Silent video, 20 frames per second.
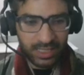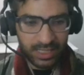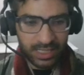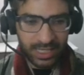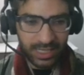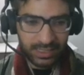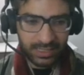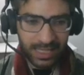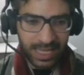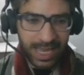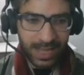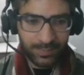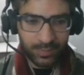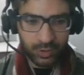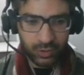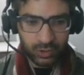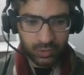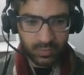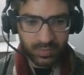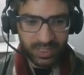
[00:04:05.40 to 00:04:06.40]
get up
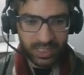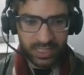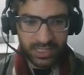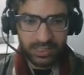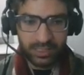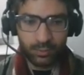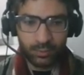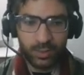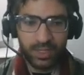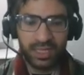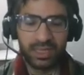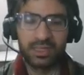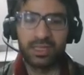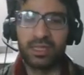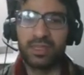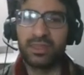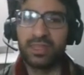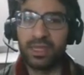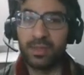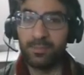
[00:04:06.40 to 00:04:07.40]
to speed with
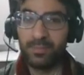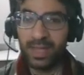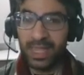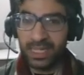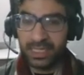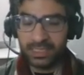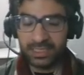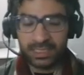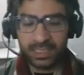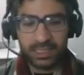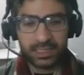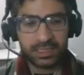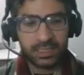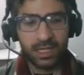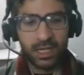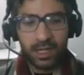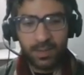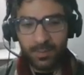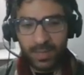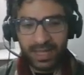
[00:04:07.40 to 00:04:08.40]
the basics,
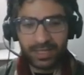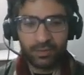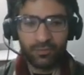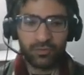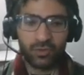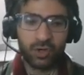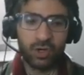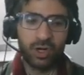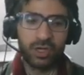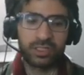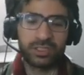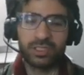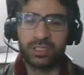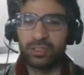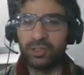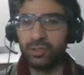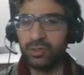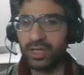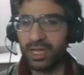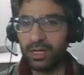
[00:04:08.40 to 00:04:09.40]
but of course
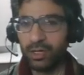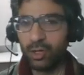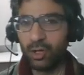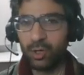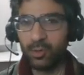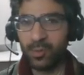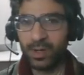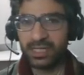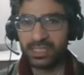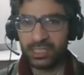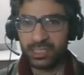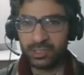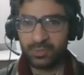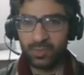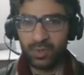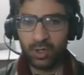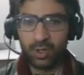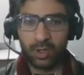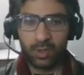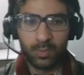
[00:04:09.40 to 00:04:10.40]
you can always
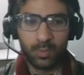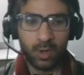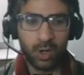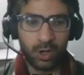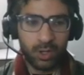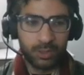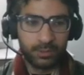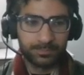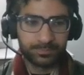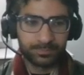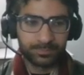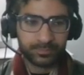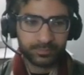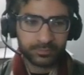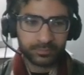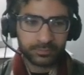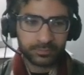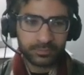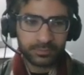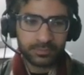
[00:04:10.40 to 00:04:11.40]
explore more.
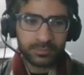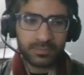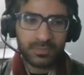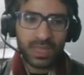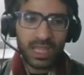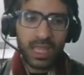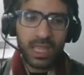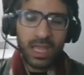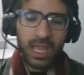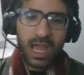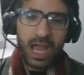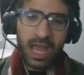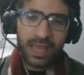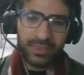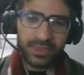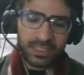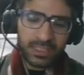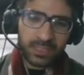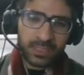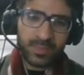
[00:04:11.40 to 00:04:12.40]
And
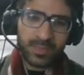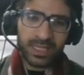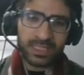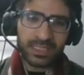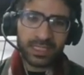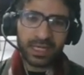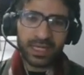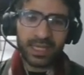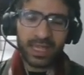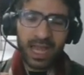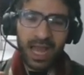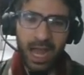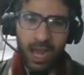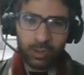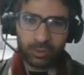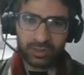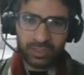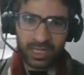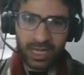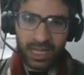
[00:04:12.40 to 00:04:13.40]
this is basically
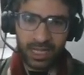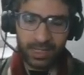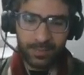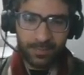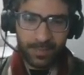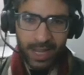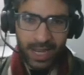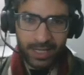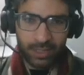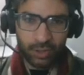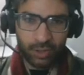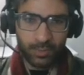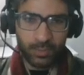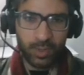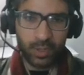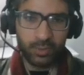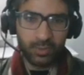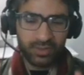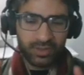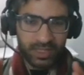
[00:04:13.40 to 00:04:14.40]
outline minor
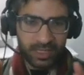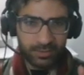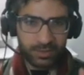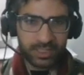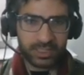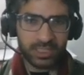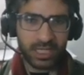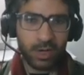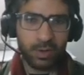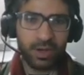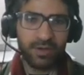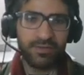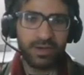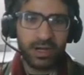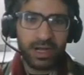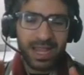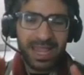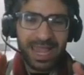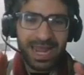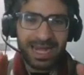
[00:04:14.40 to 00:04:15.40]
mode. There is,
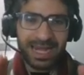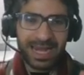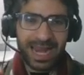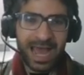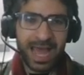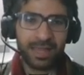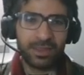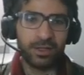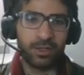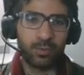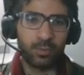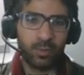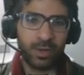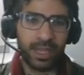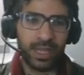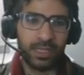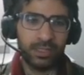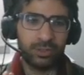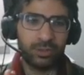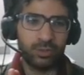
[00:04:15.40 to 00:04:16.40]
however, another
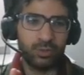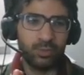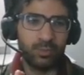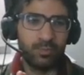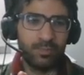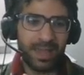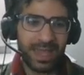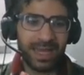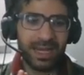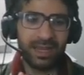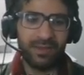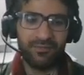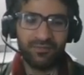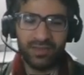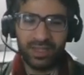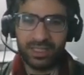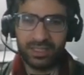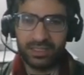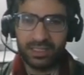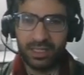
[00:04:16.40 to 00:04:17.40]
way to
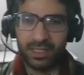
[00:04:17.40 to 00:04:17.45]
benefit